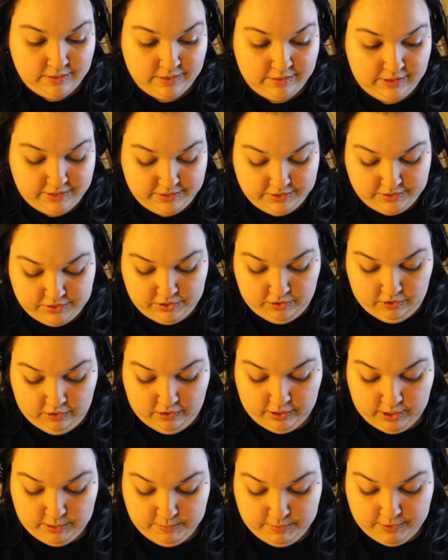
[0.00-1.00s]
let's
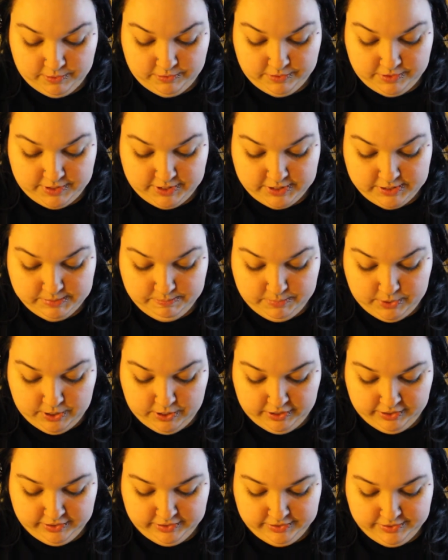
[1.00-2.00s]
talk about this box.